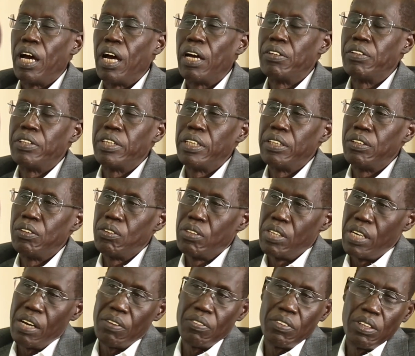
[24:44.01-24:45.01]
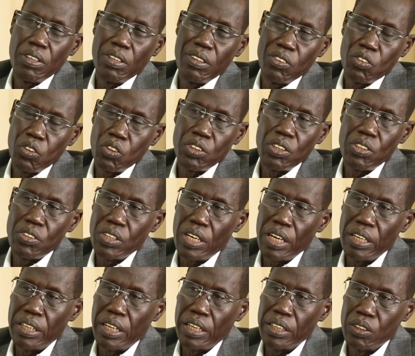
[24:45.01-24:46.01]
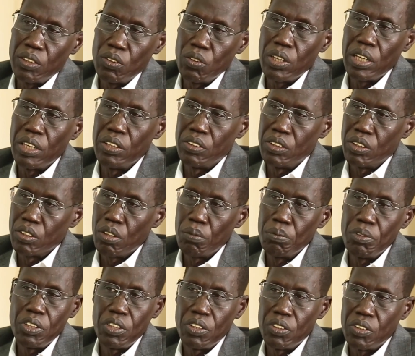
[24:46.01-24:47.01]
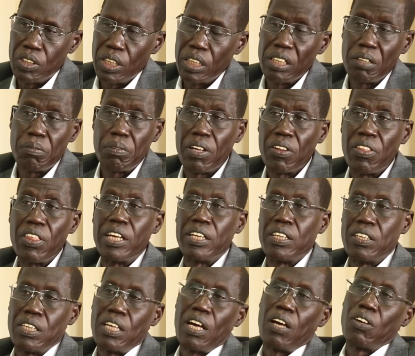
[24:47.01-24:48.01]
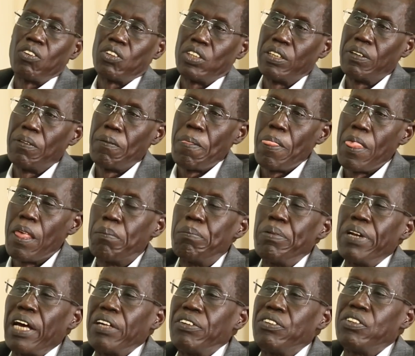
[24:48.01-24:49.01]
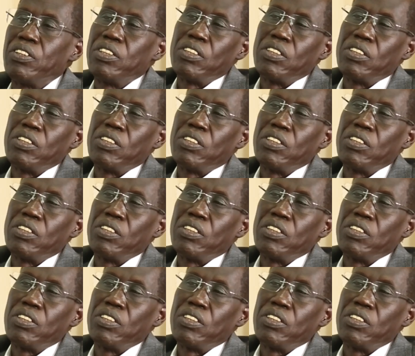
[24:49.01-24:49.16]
And then you have the social science, like education, community studies, about 30,000, plus